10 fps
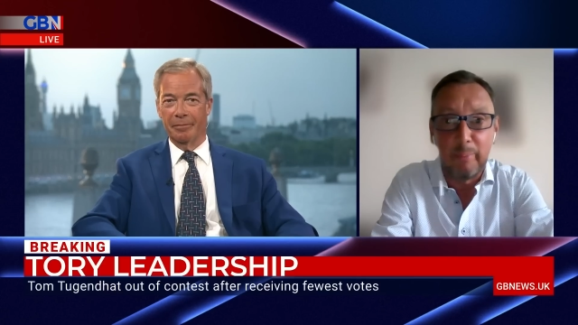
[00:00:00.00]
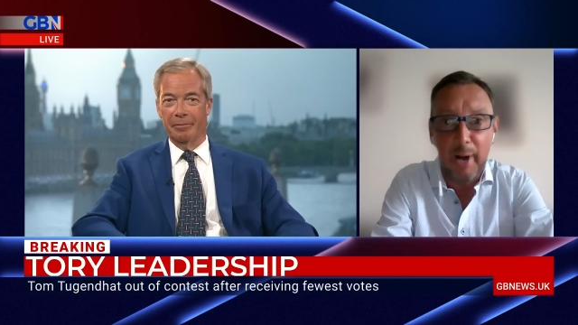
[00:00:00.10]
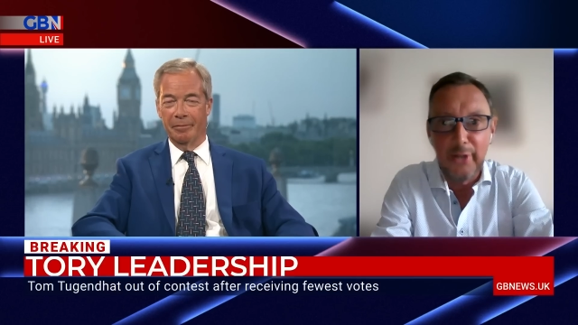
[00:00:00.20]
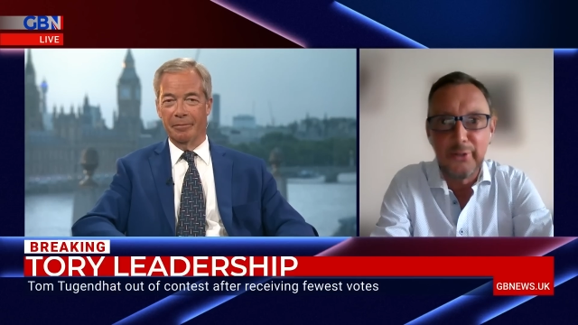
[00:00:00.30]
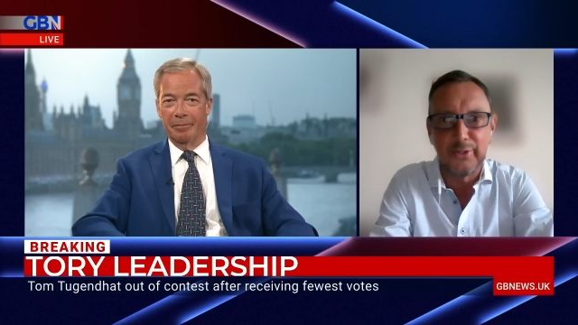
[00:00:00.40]

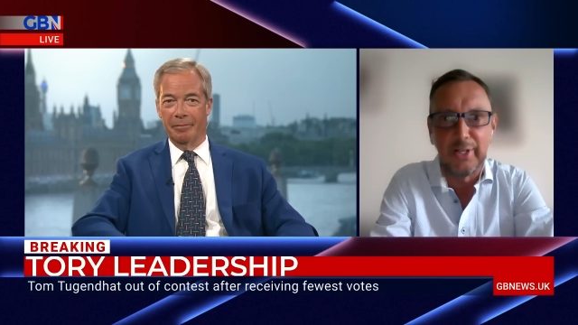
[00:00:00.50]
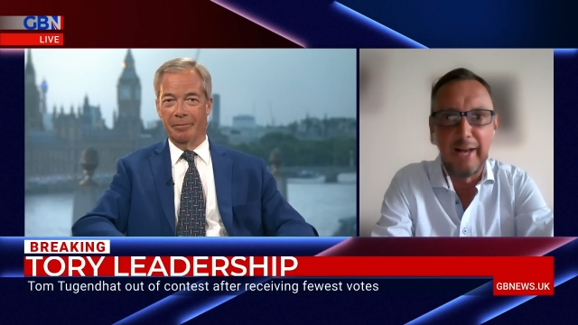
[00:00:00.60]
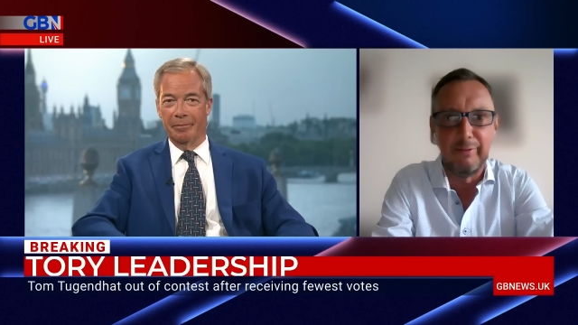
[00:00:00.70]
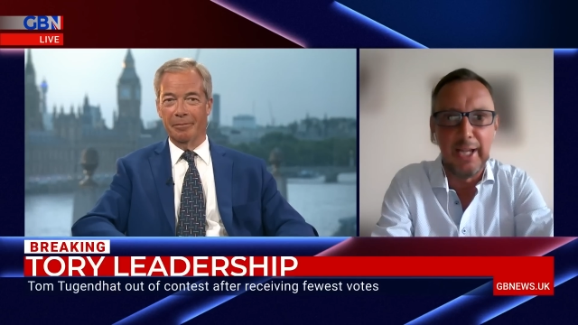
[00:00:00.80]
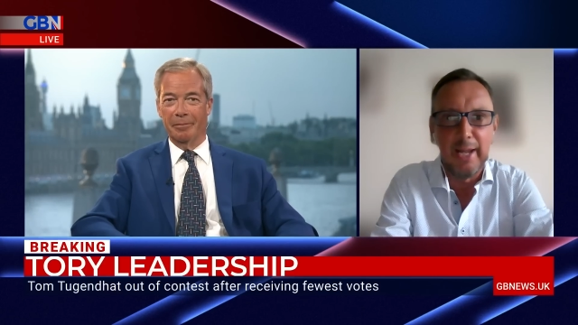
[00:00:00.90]
Speaker 1: punters are
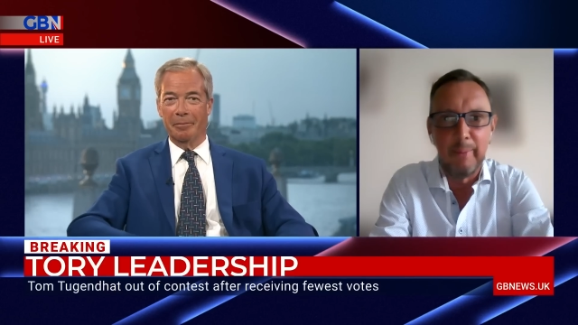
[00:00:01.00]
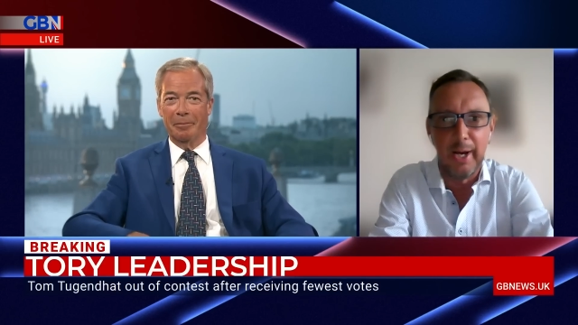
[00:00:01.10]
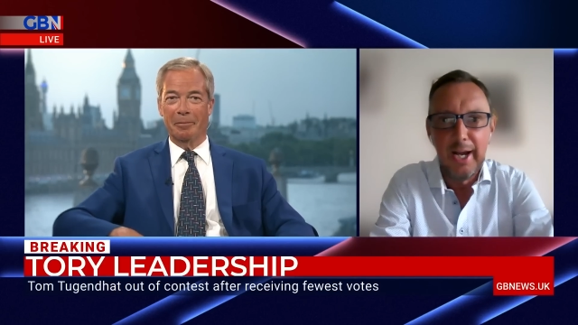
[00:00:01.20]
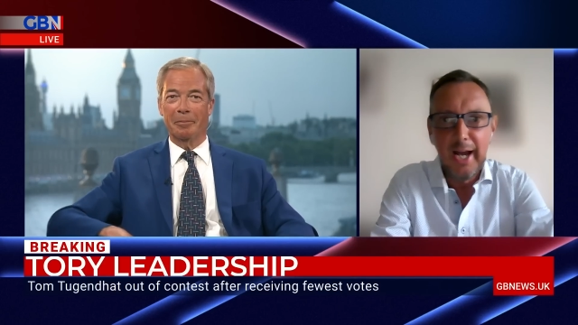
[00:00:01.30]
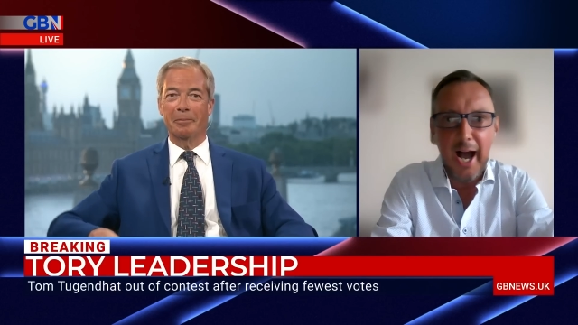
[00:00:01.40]
loving it,
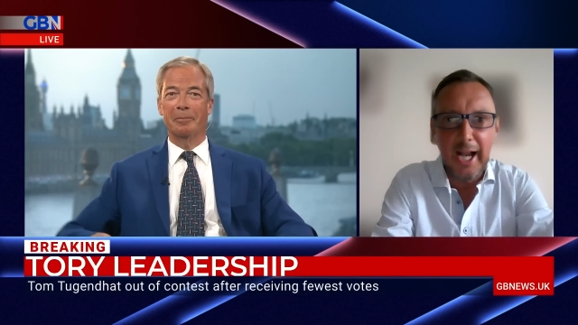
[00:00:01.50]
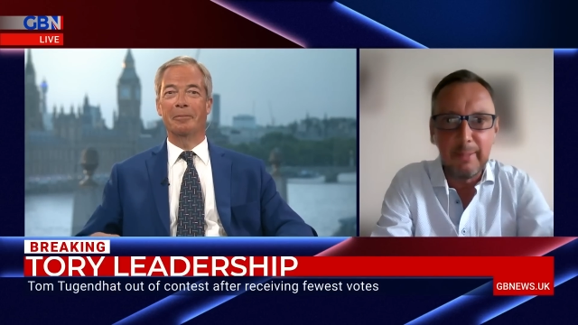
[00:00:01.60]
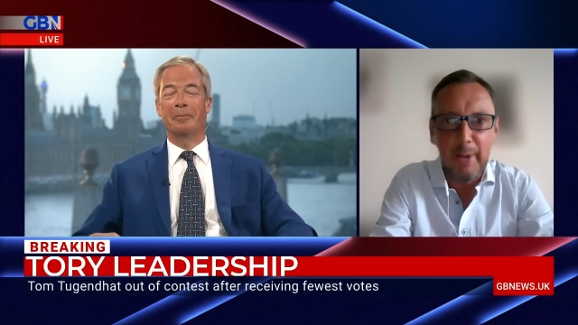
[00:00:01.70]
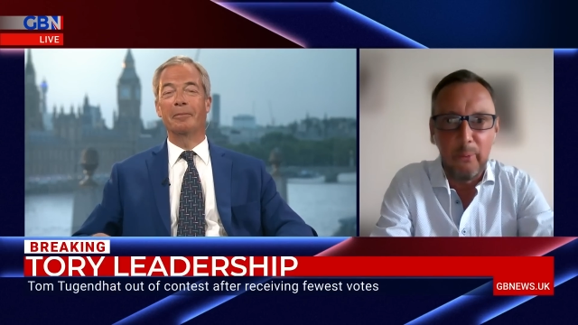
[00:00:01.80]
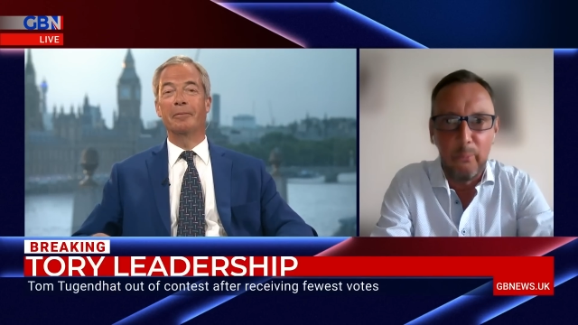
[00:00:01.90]
but I'm
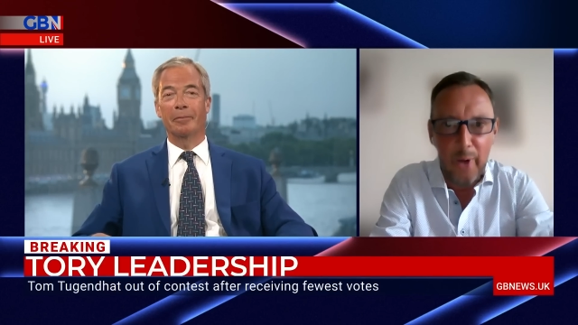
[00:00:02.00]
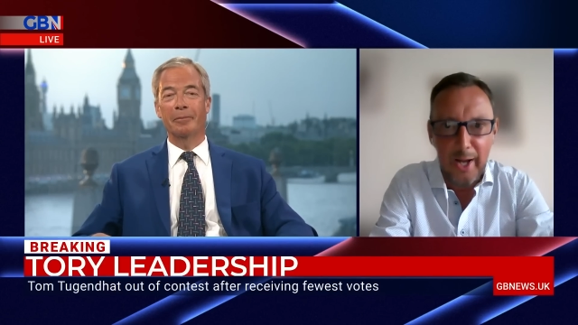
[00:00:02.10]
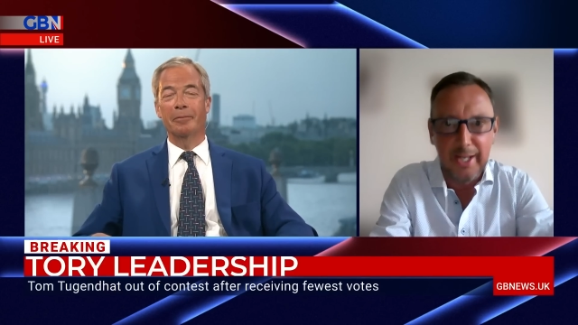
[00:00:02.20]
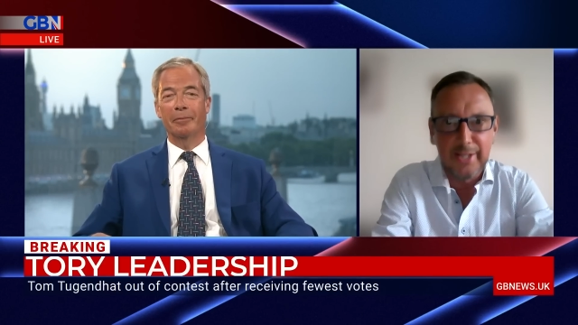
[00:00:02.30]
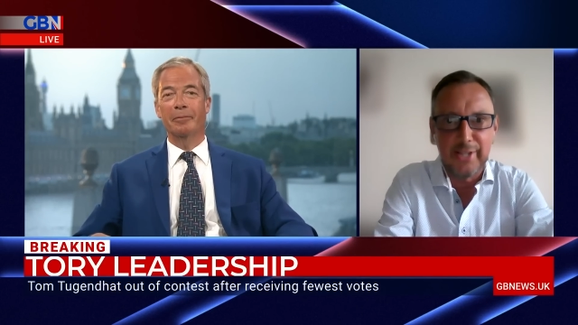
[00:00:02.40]
going to make
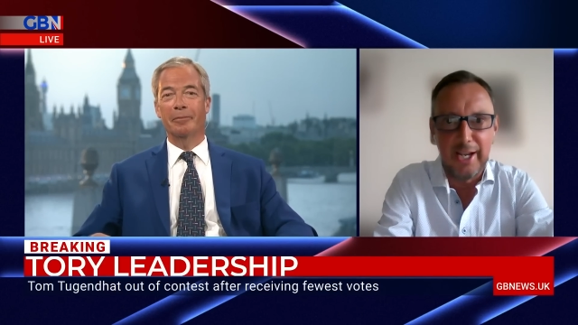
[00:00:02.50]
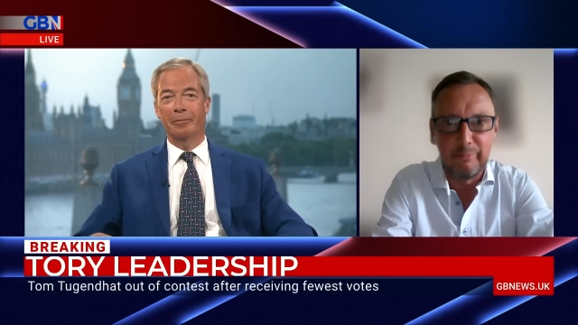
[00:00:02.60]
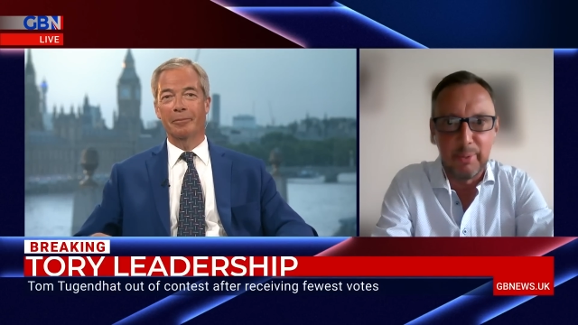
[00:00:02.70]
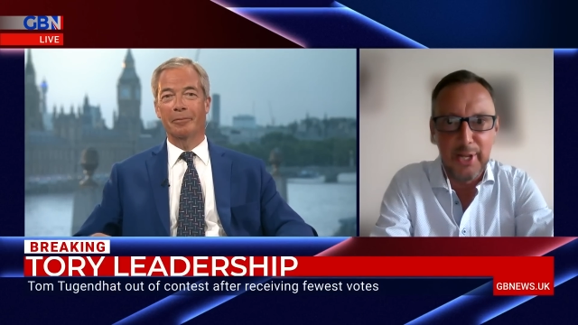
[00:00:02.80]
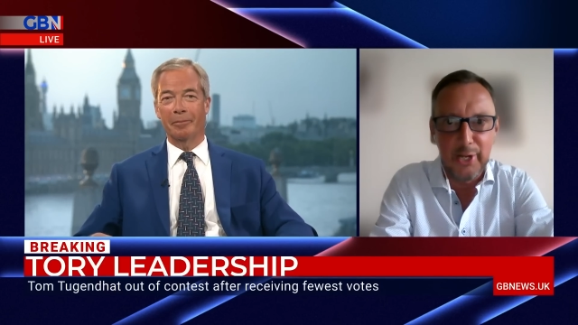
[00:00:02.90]
one
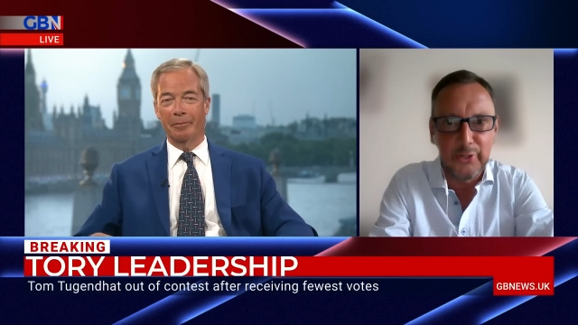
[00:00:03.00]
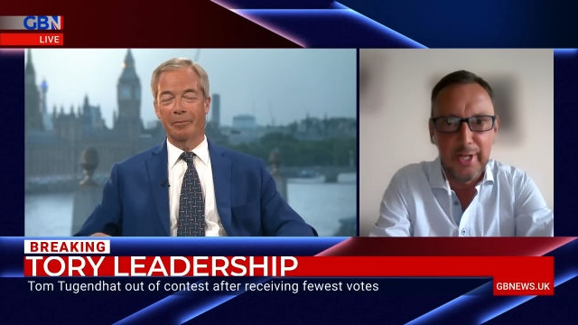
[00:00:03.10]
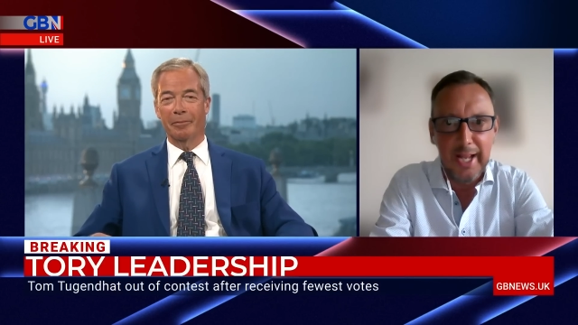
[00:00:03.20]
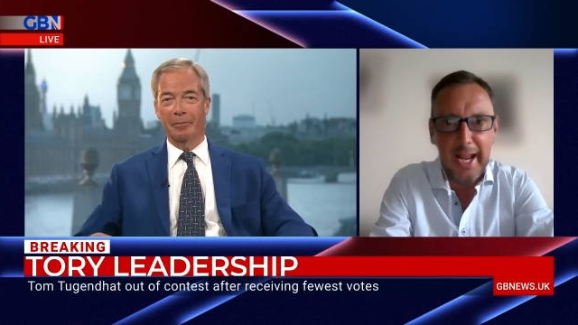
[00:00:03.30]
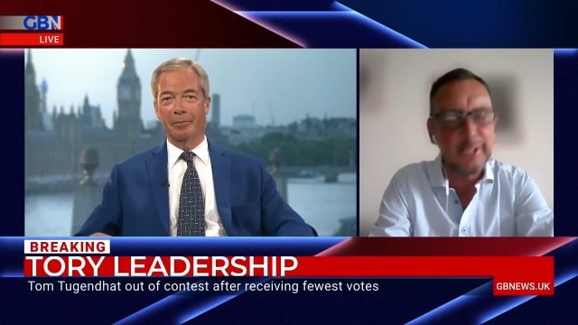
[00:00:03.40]
safe
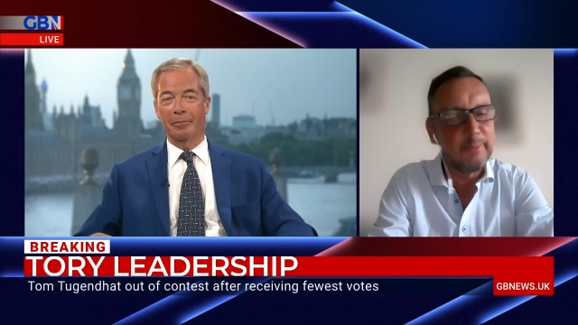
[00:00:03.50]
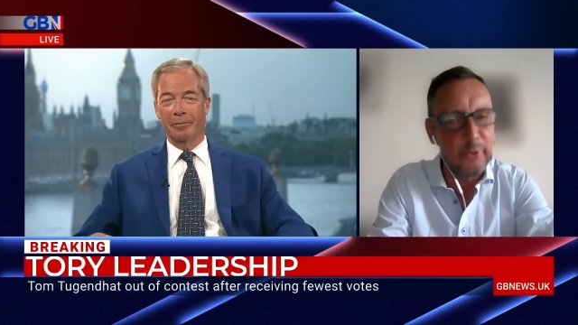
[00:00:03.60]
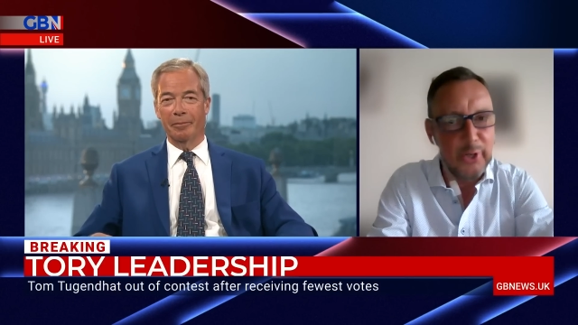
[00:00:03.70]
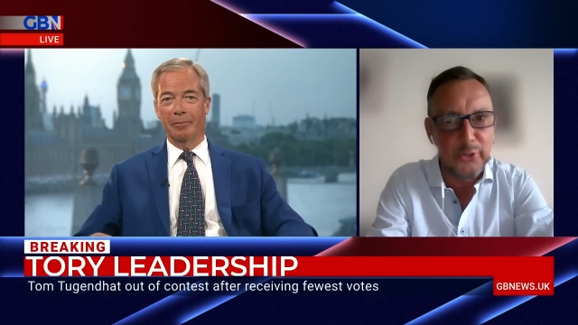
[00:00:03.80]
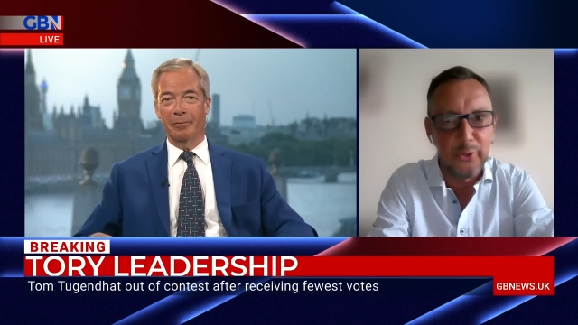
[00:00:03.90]
prediction. It's a
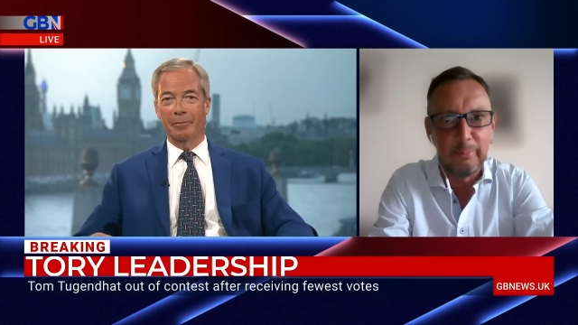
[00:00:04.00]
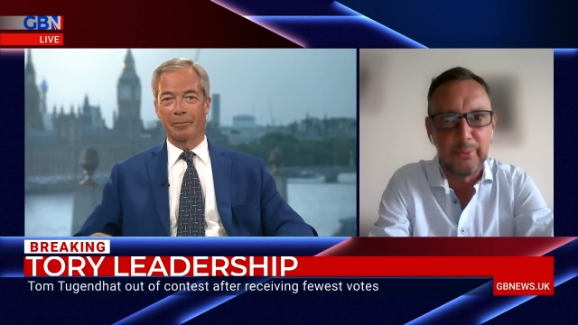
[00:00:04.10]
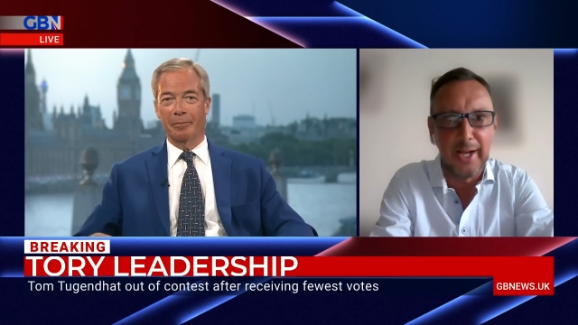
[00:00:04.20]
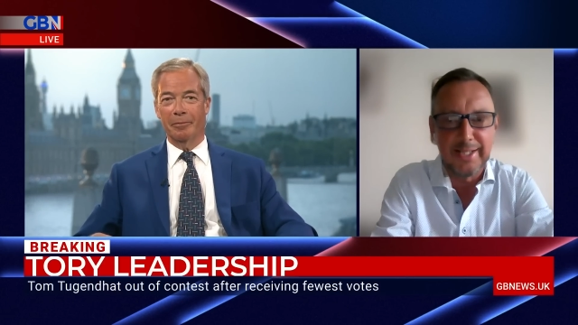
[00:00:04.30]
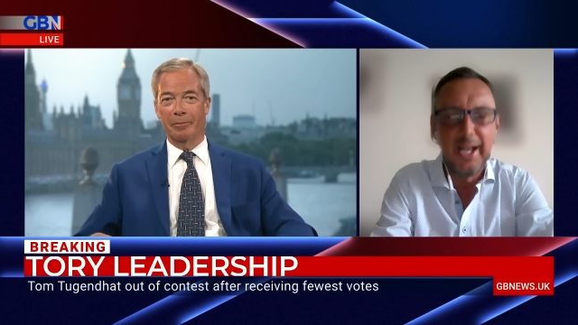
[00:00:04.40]
pretty short
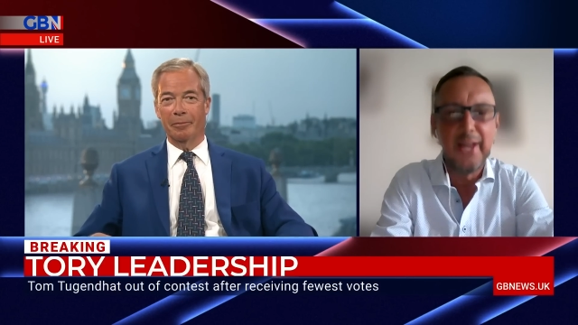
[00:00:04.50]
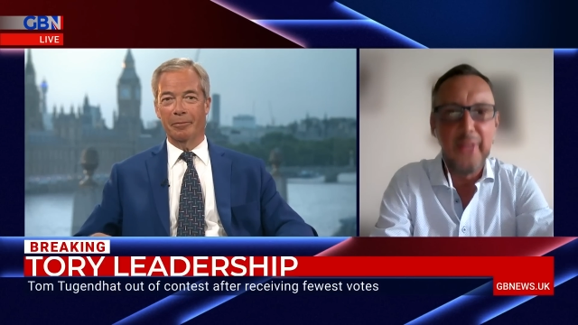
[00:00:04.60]
price.